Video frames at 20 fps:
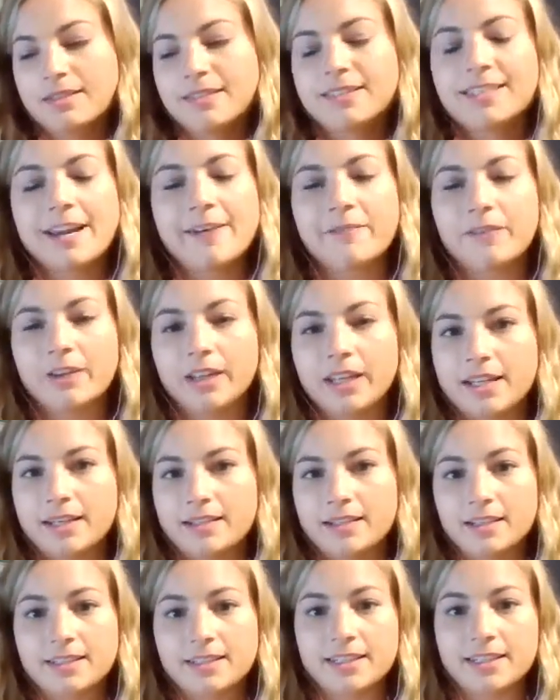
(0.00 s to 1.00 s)
definitely
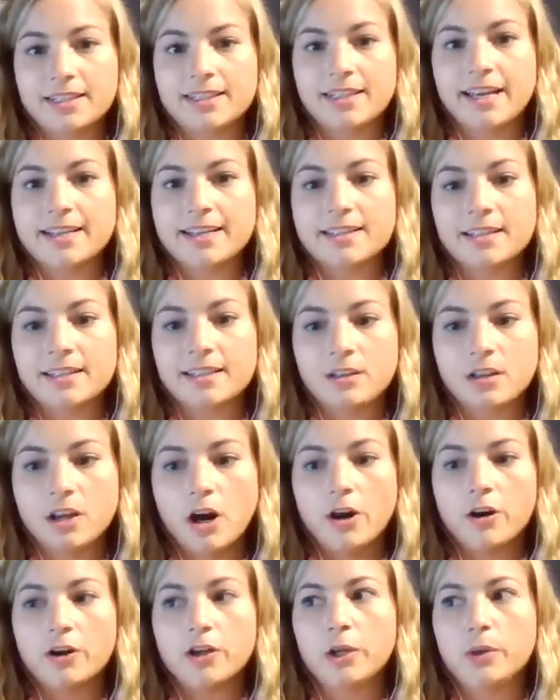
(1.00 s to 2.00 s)
success in
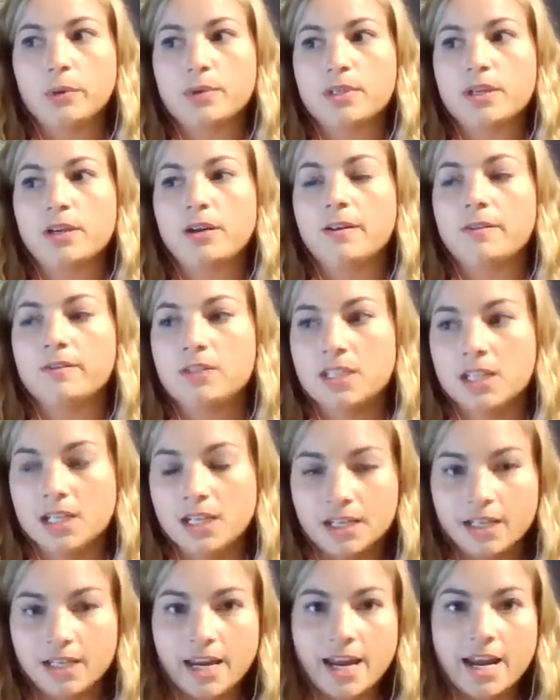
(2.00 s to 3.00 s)
our use of
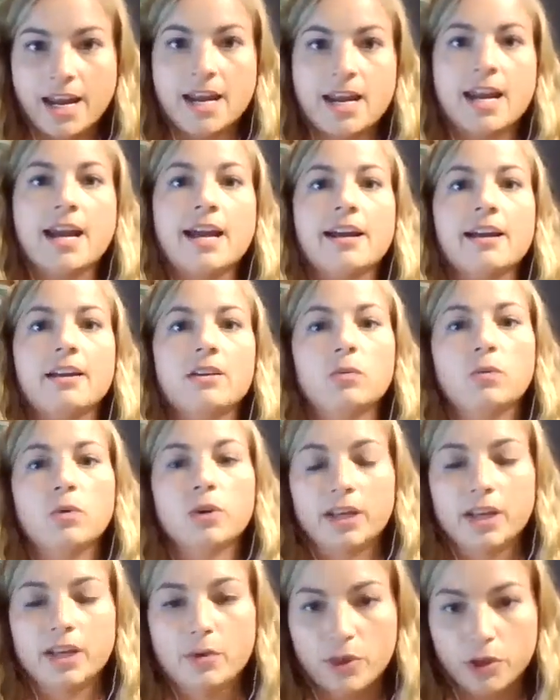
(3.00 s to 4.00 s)
DNA and
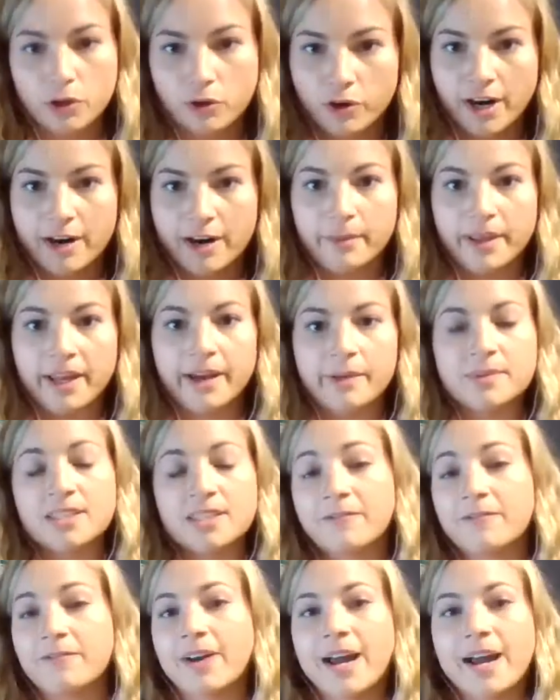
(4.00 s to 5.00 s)
working with crime labs to
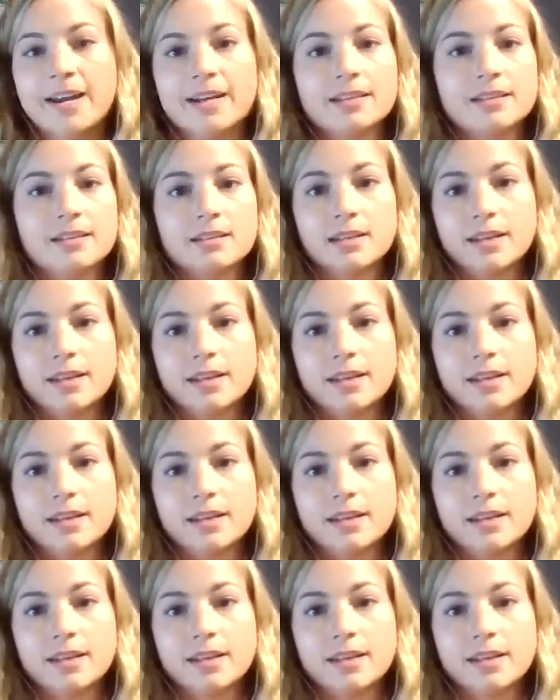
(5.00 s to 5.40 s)
find